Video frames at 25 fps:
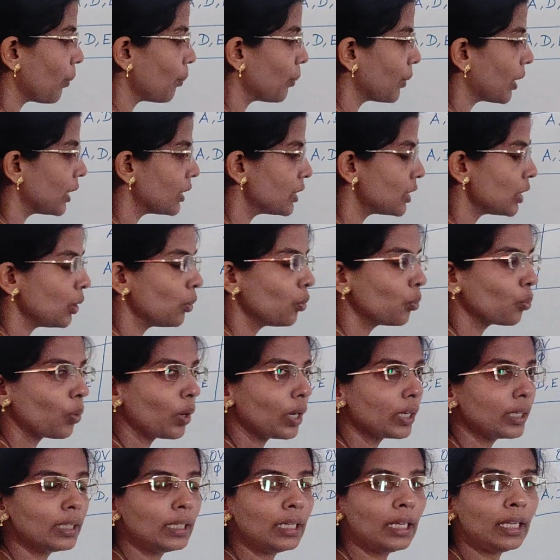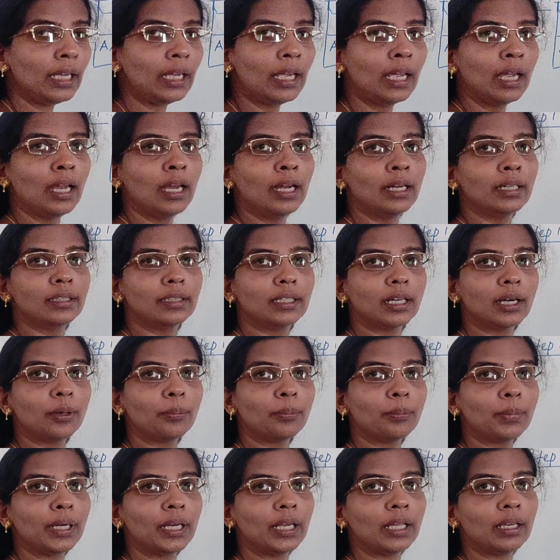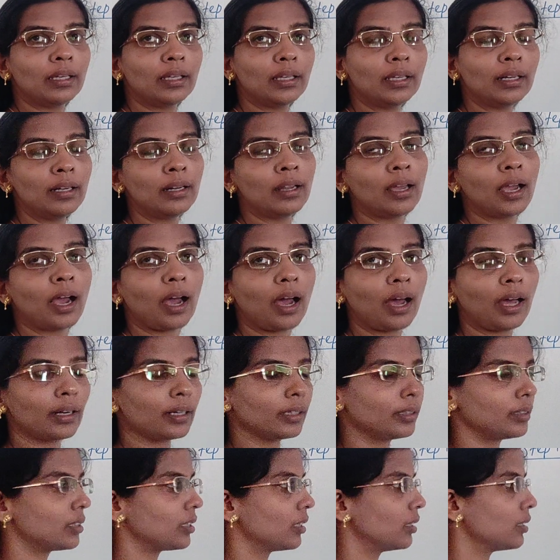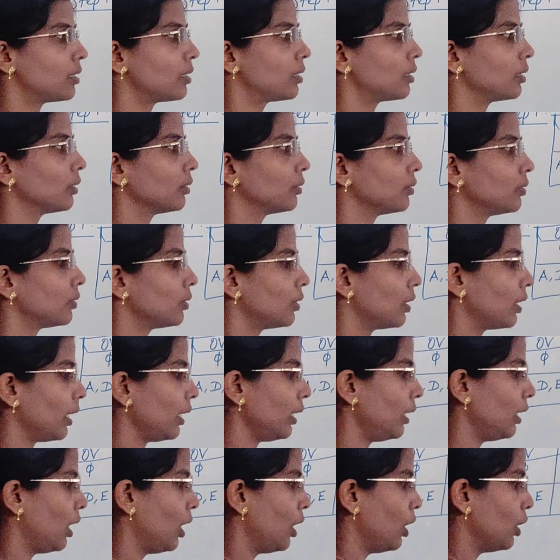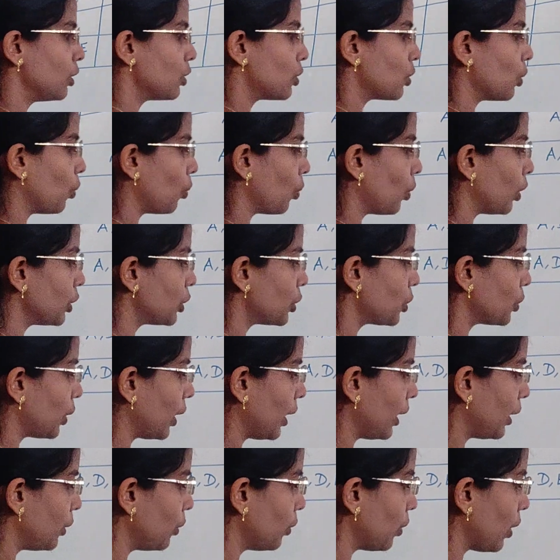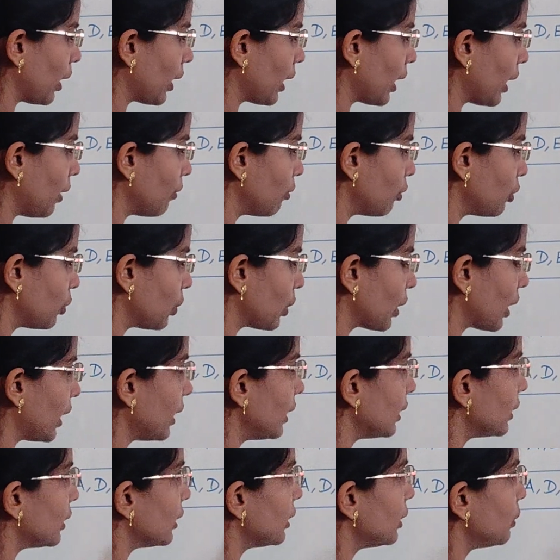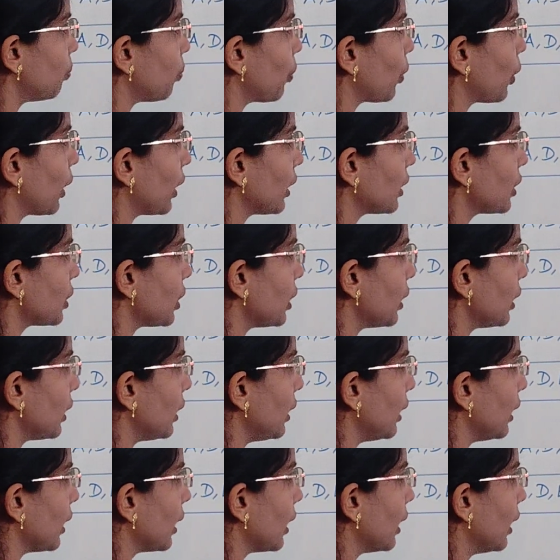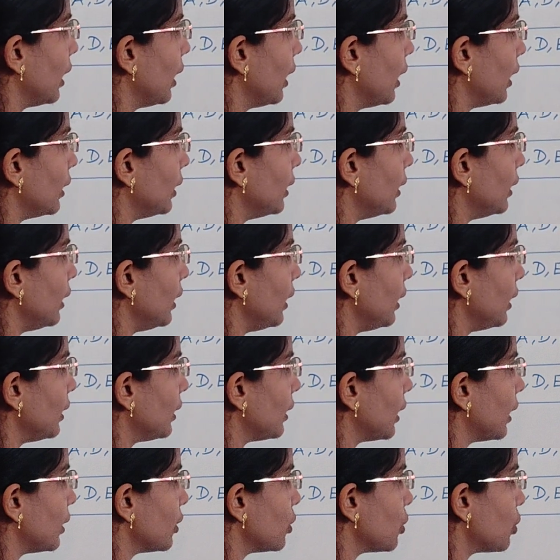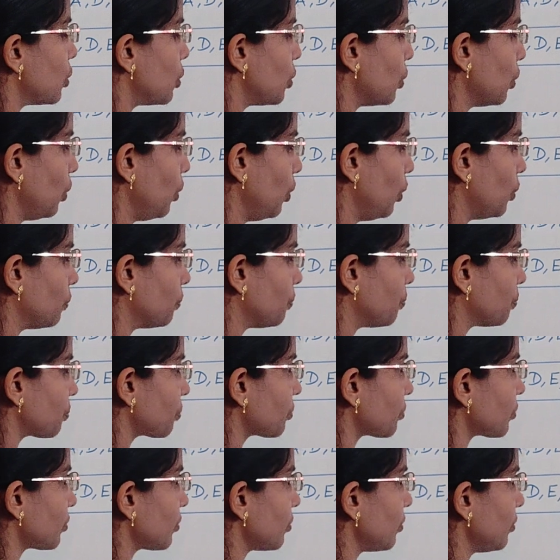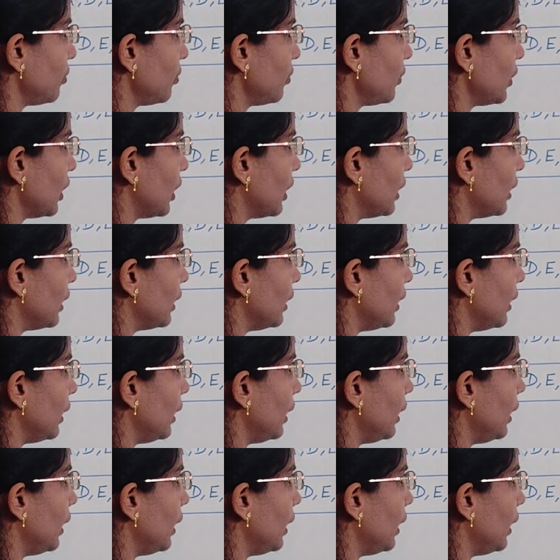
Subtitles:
I am getting 1D terminal in RHS. Right. So what should I do? I have to write this production here. D tends to A.